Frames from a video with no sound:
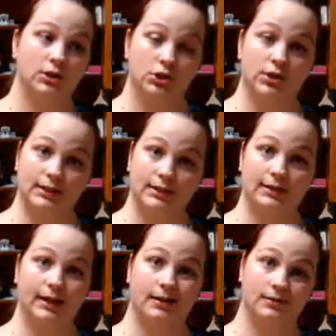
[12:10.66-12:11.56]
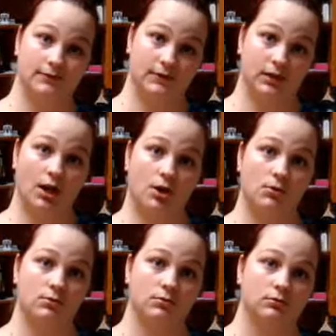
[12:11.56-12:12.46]
Make sure you hit the like on the
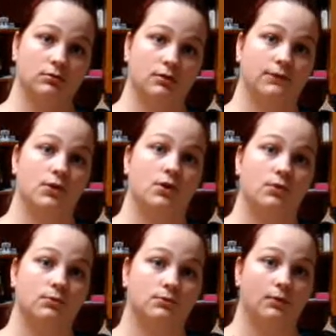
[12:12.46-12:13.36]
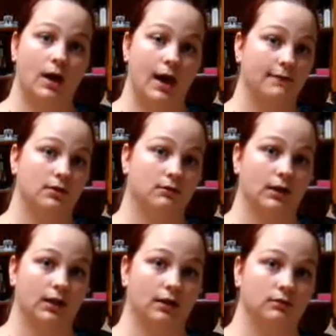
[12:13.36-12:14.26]
video. If you haven't
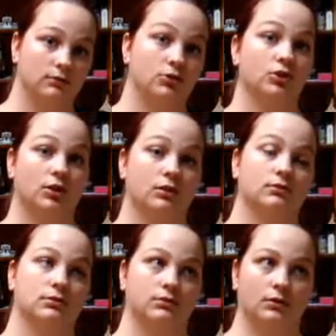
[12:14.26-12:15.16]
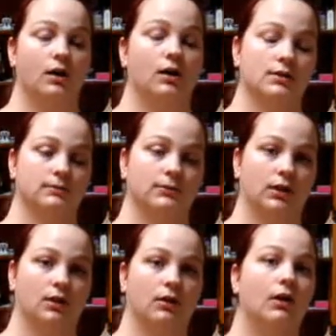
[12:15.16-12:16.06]
already, you should. Awesome
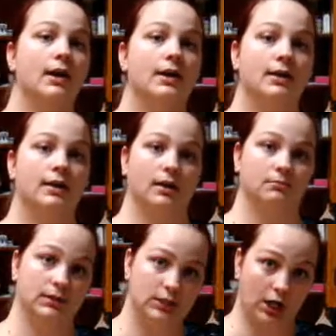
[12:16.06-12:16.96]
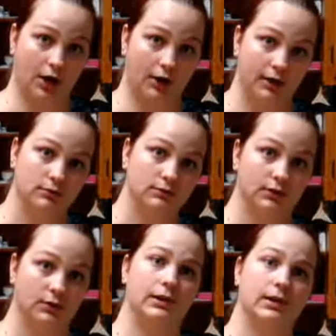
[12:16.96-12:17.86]
video. And please share it
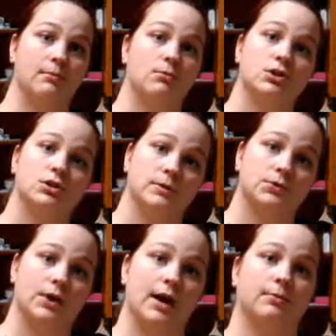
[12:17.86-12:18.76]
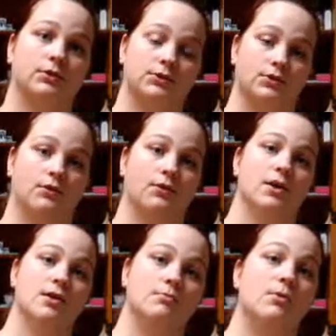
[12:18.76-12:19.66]
so we can get more subscribers, so
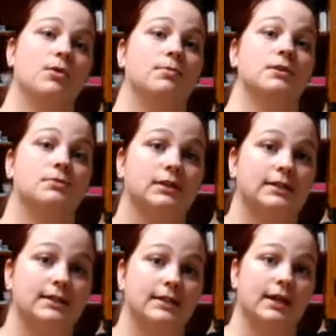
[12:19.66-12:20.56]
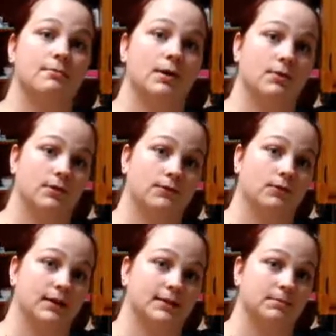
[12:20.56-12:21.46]
more people can see my wonderful
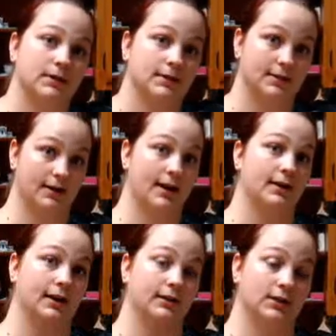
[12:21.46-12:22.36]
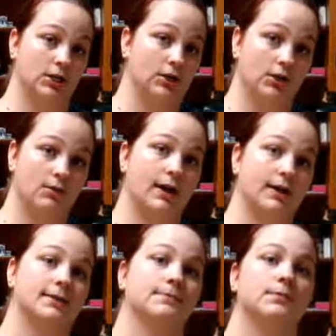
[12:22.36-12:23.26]
recipes that I'd like to share to you
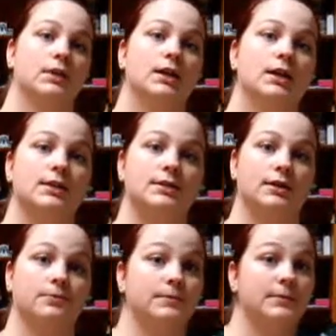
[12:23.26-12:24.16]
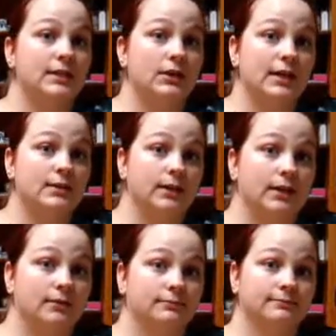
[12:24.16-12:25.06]
guys. So, see you next
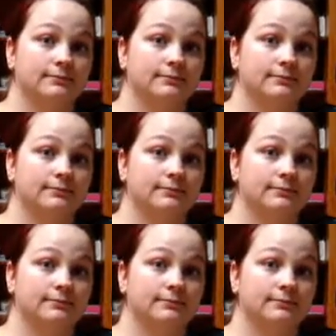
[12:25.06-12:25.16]
week.